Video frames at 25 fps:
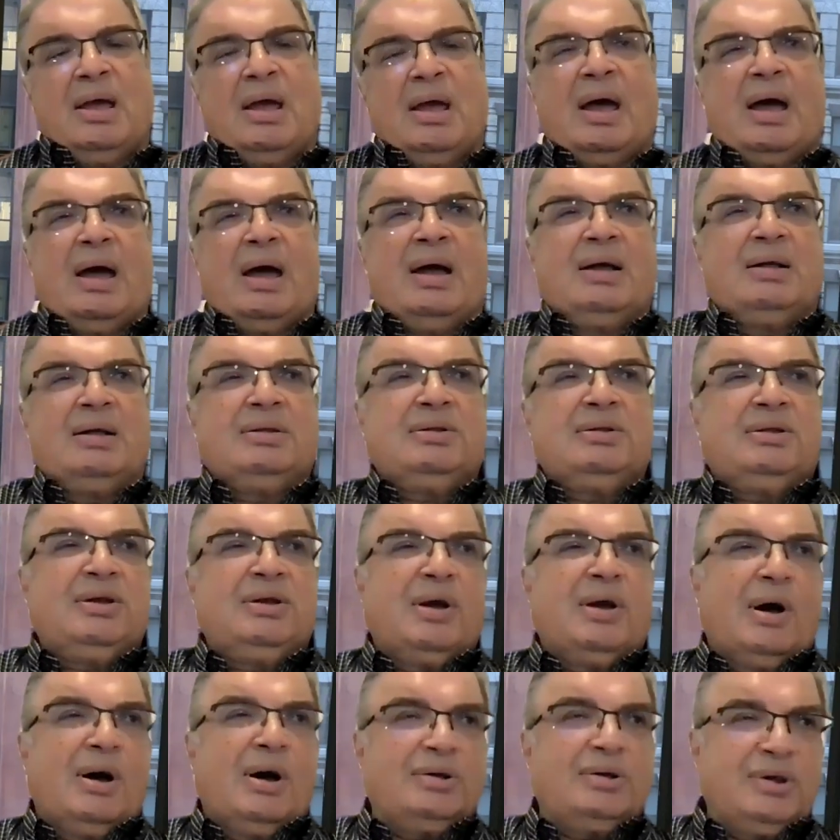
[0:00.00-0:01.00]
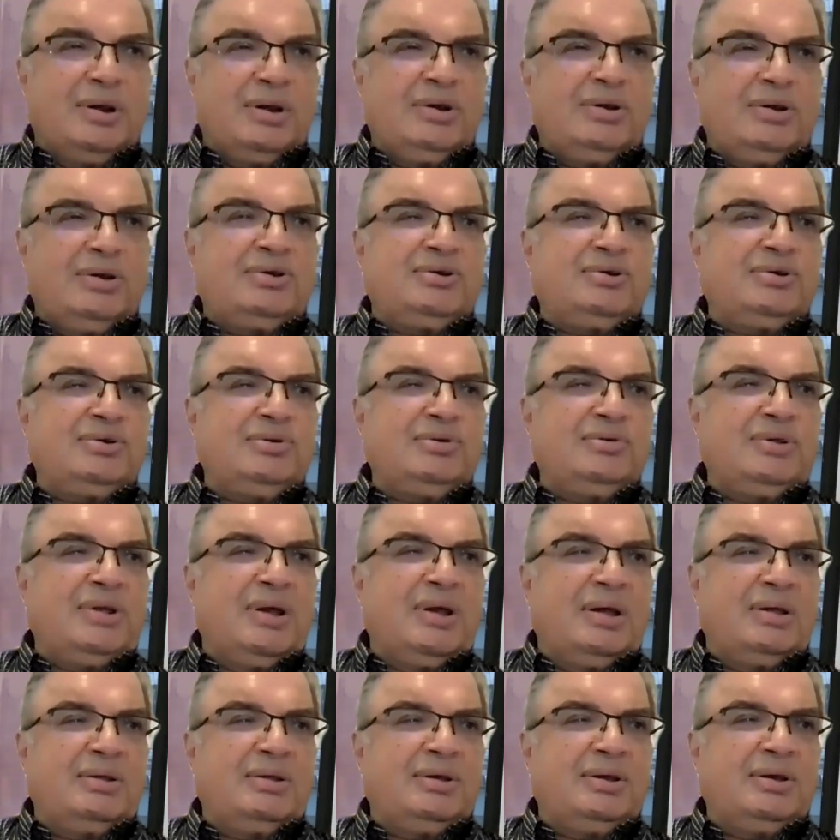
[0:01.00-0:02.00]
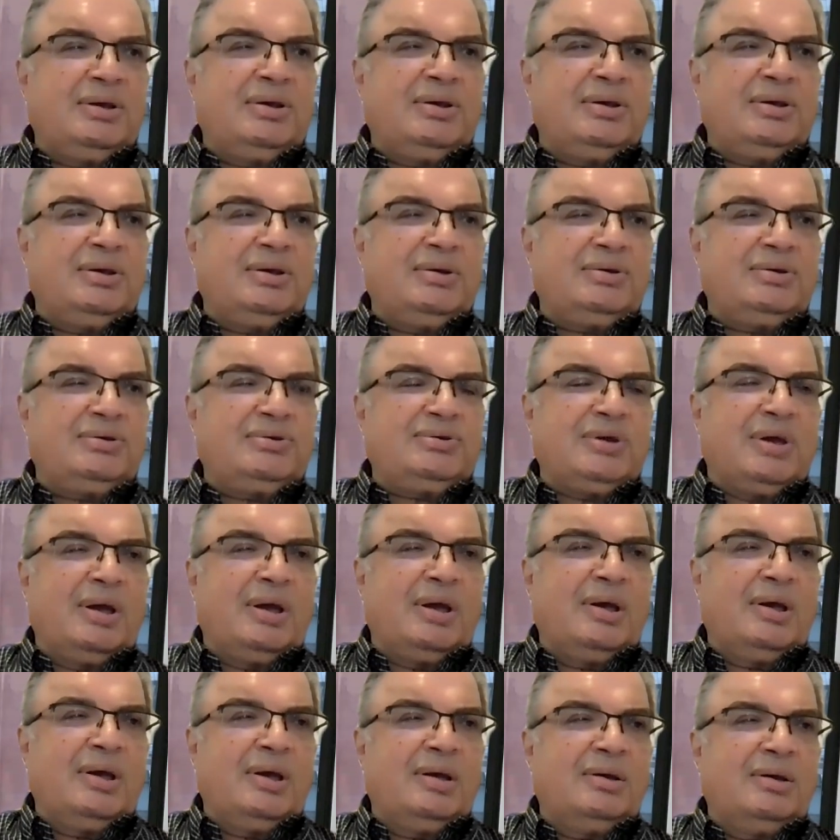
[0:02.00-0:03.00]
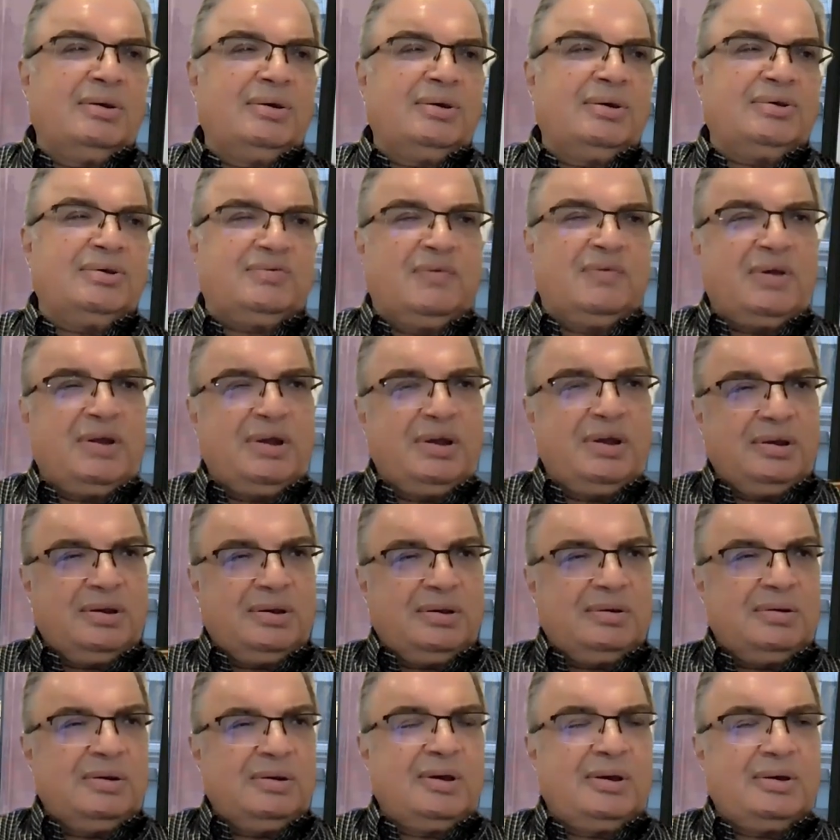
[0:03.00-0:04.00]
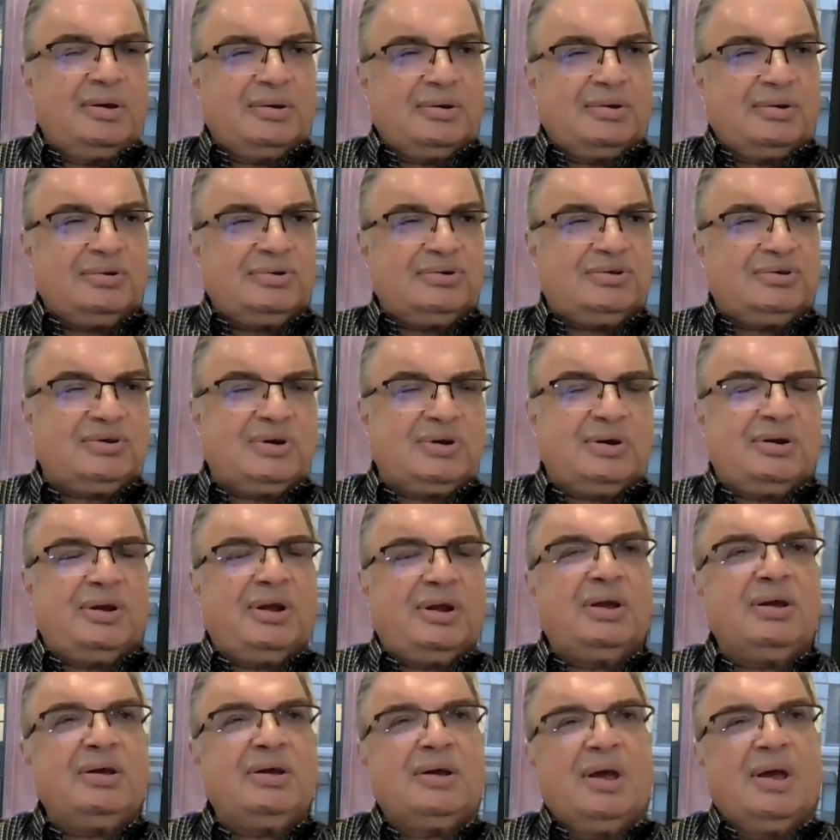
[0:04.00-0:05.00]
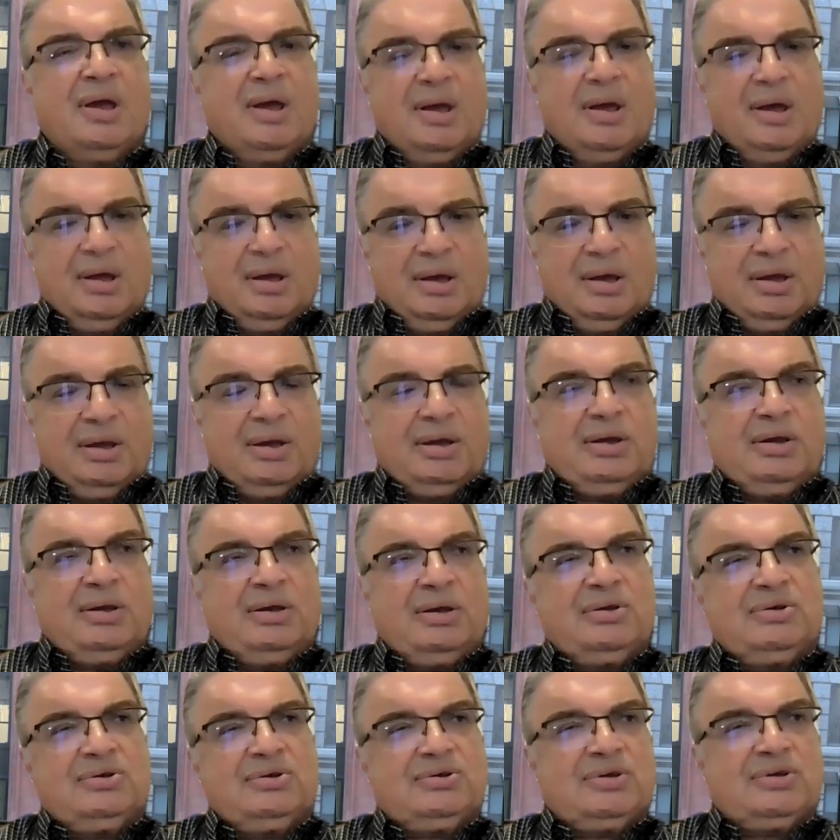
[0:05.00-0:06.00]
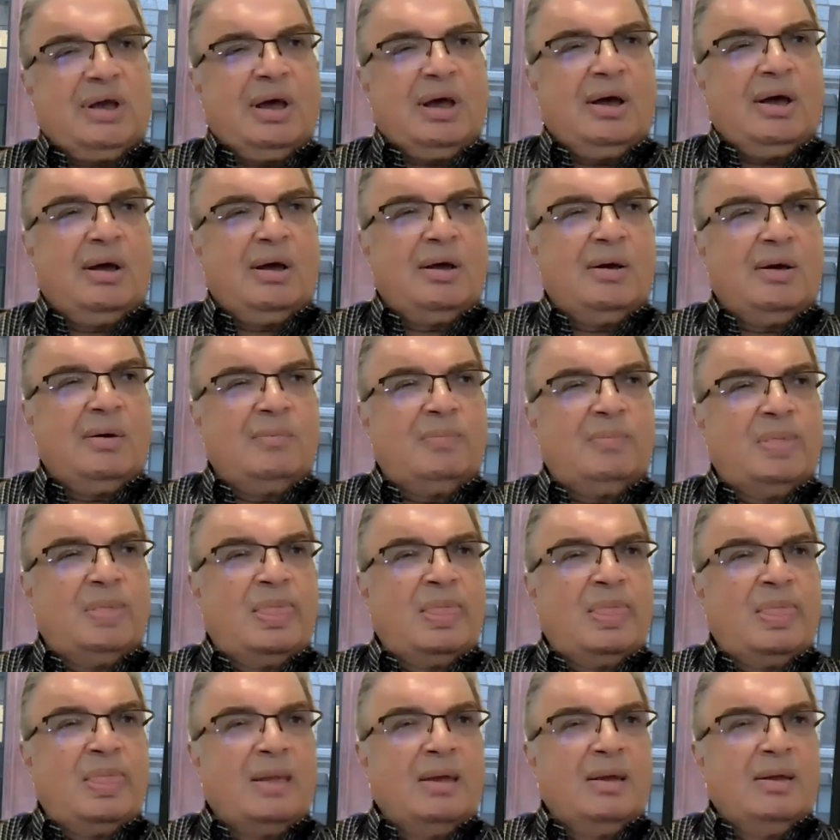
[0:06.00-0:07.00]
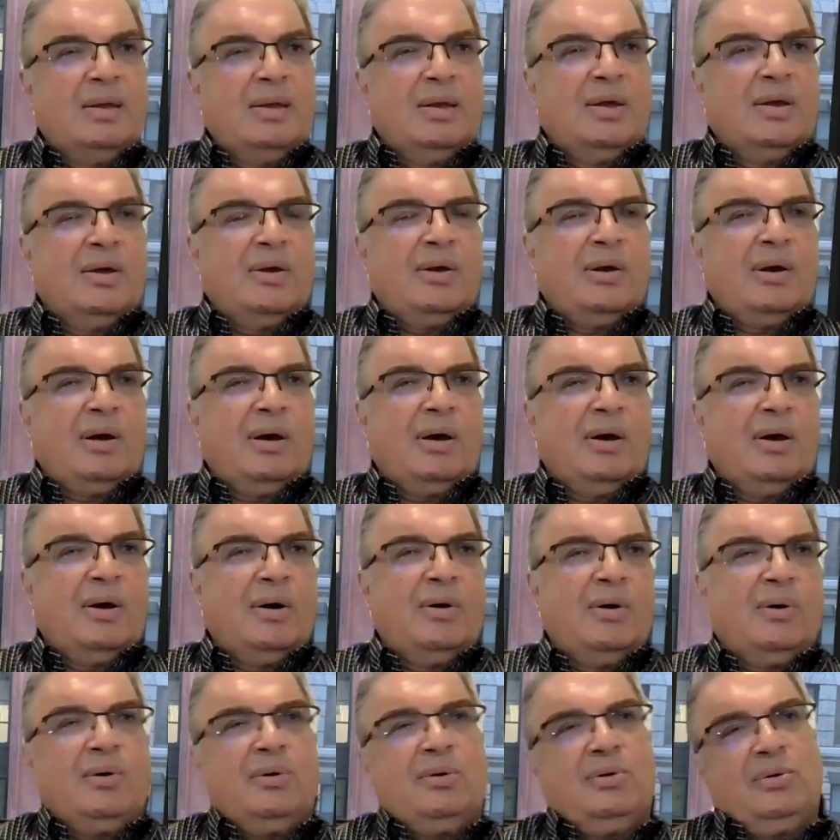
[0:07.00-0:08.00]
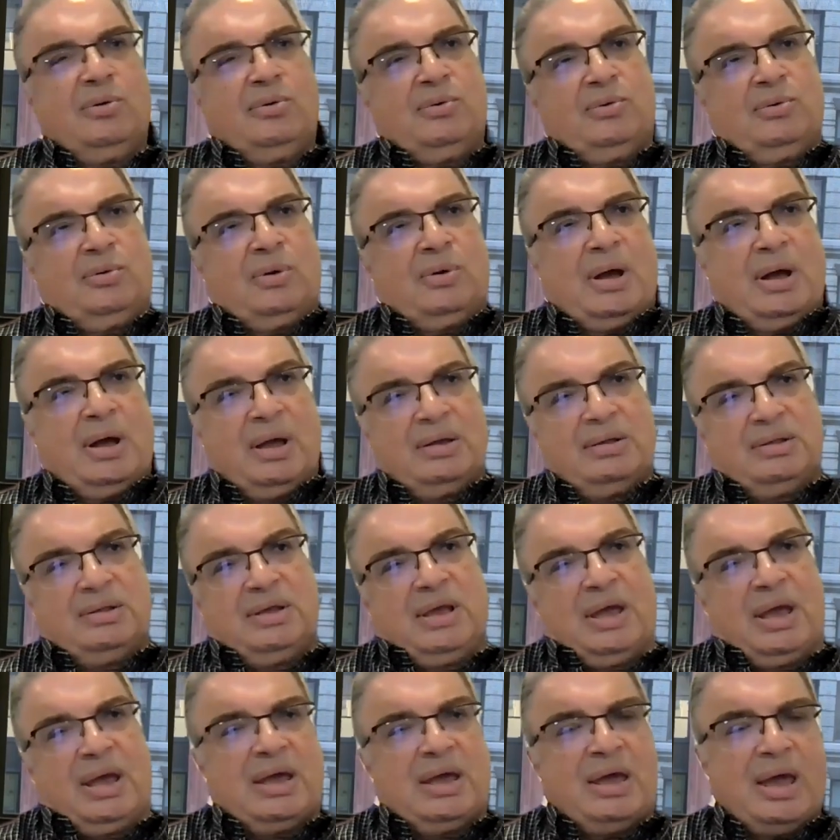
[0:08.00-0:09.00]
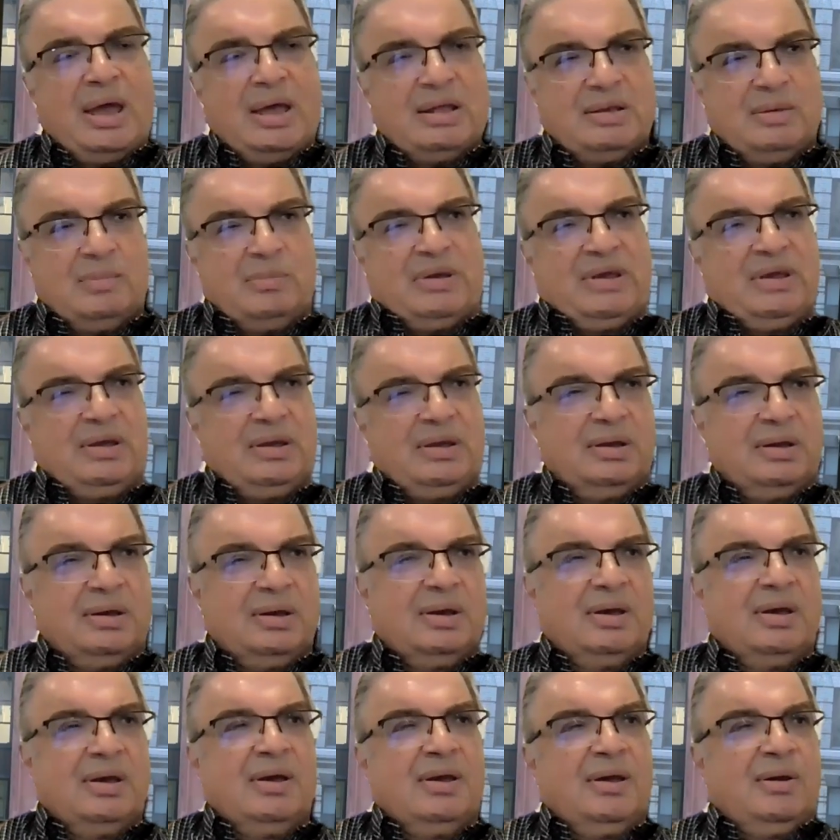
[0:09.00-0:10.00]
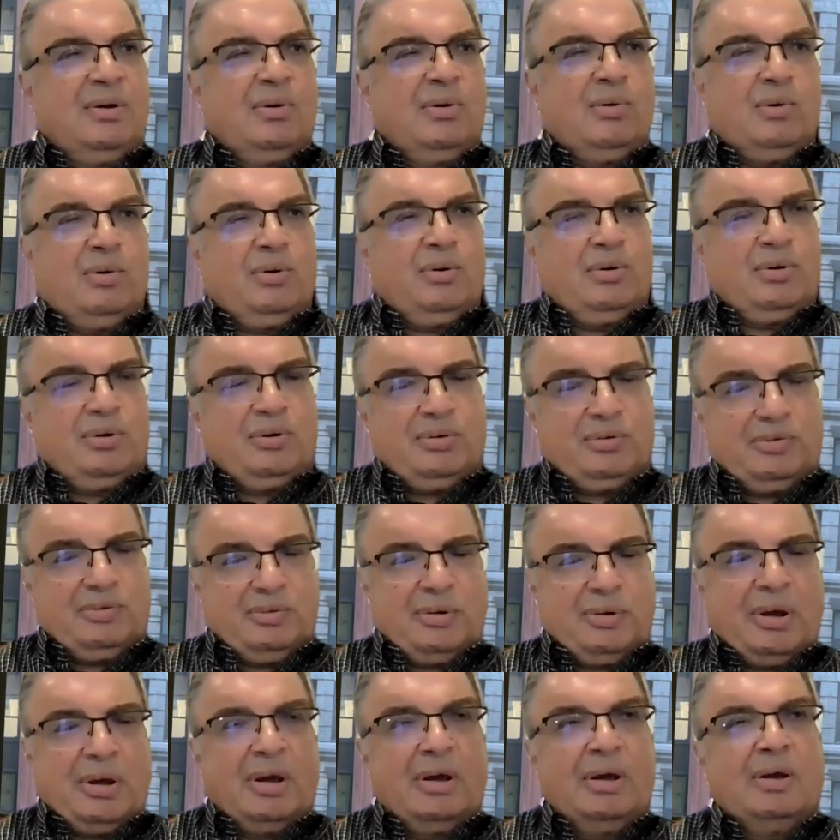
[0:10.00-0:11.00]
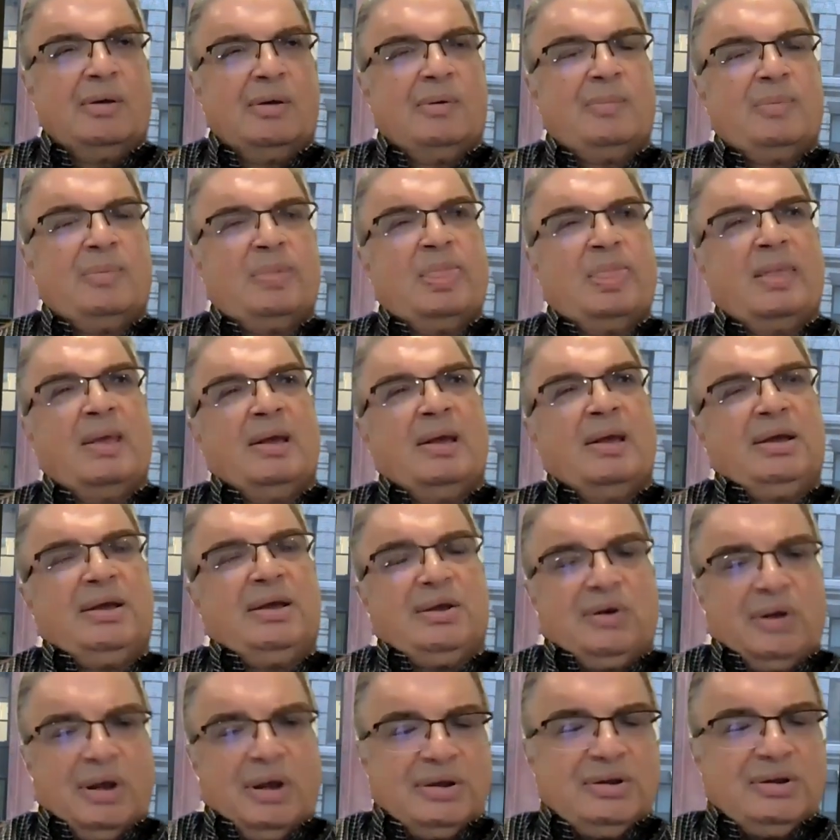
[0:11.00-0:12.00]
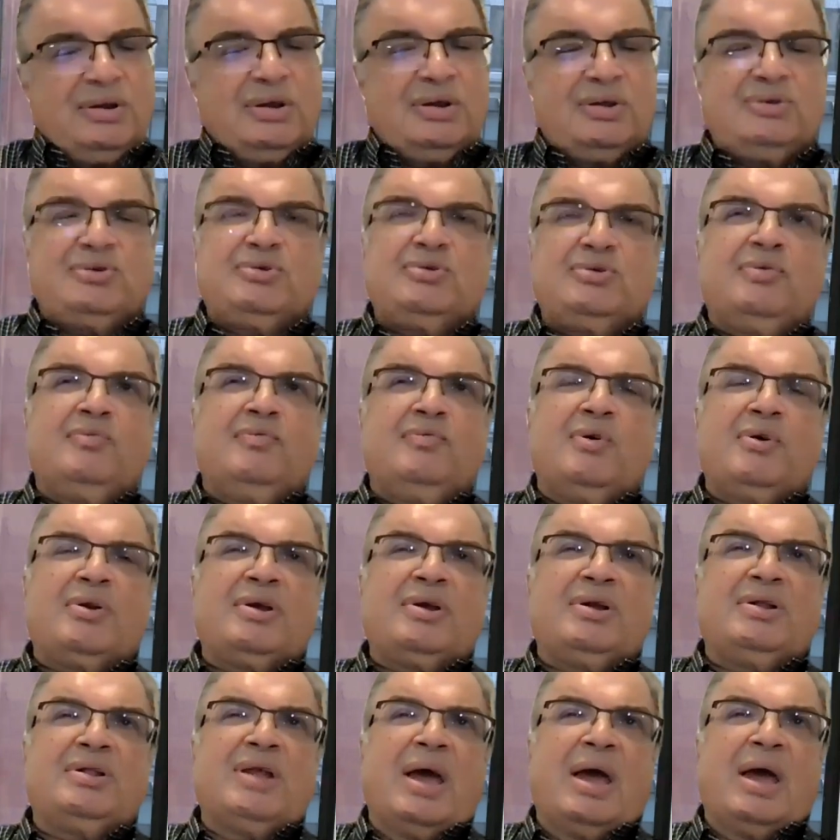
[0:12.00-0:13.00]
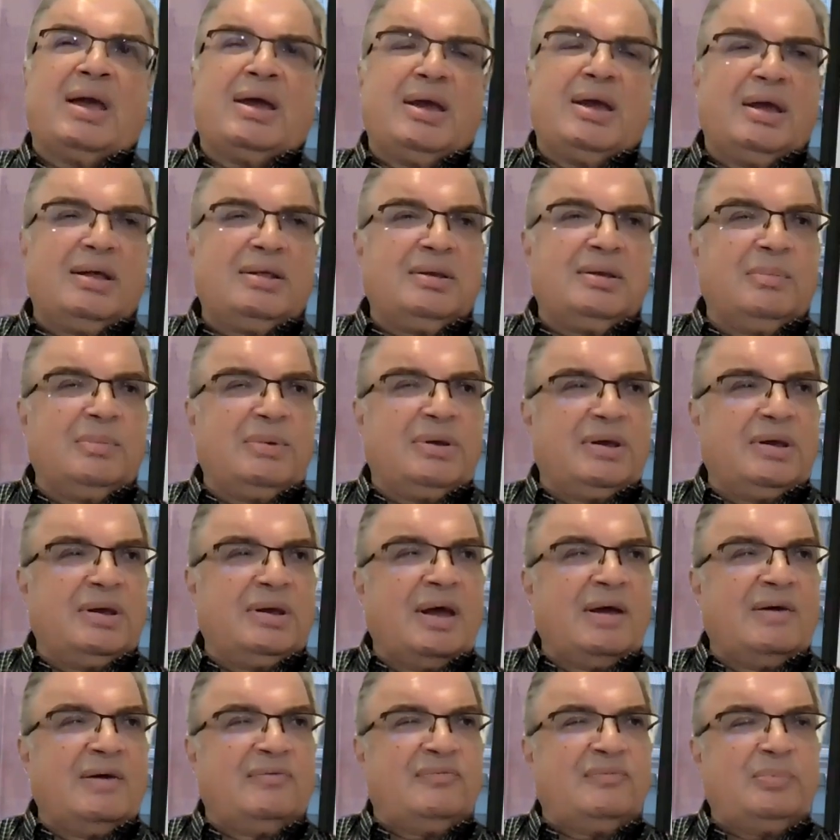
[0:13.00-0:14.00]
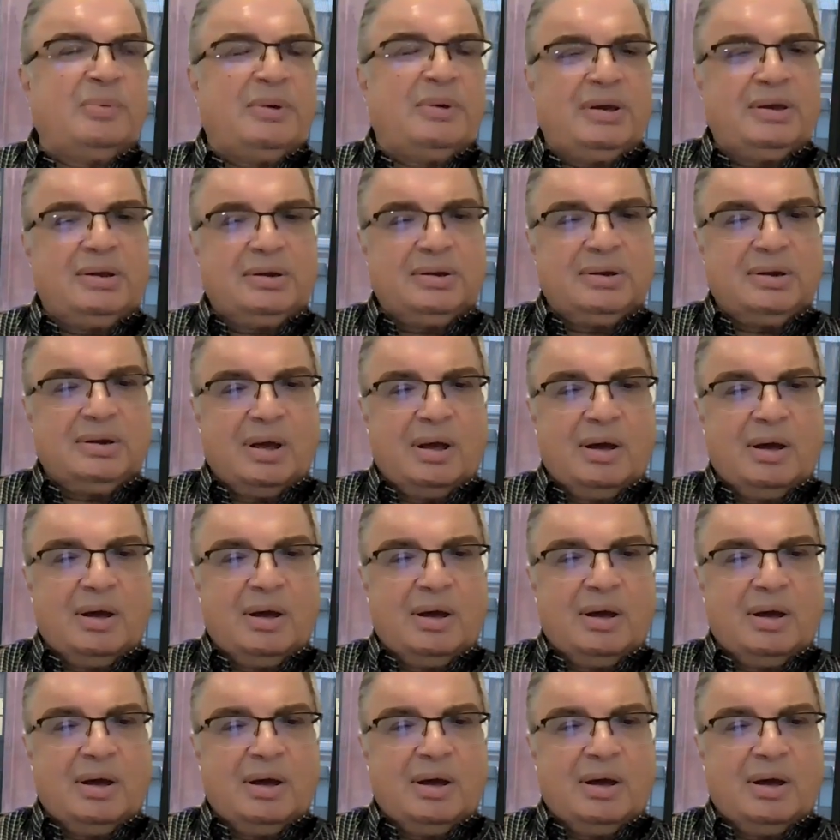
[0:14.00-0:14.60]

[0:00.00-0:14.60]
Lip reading: and the other issue that is very concerning is how at the academy, or Iranians who work in the academy have been